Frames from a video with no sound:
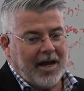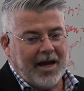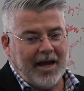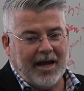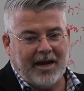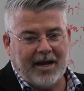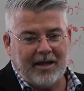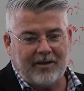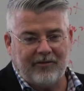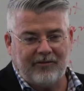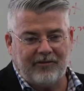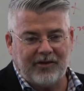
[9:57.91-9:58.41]

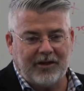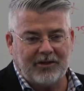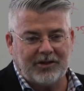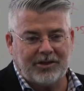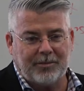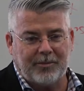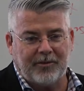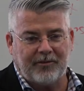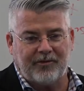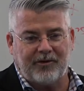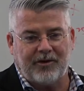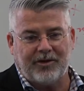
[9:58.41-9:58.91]
and at the
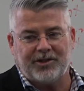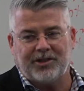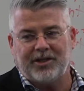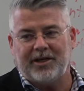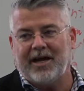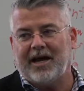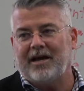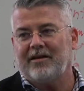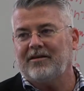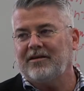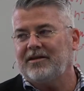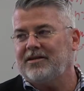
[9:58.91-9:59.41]
Fellowship of
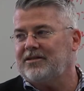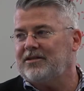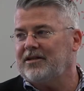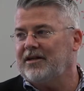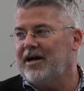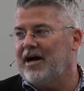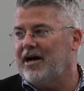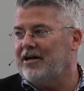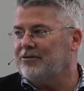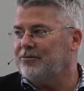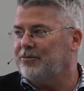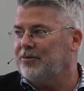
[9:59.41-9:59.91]
Christian Athletes, the
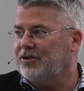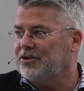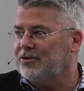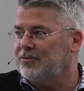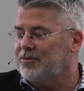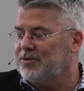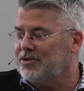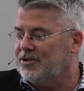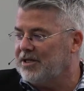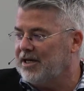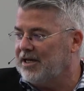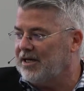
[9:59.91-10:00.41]
gospel is
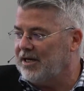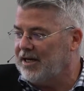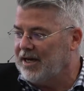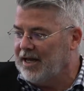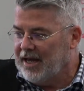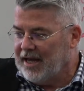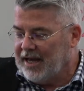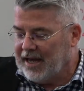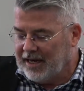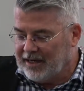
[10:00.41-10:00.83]
presented,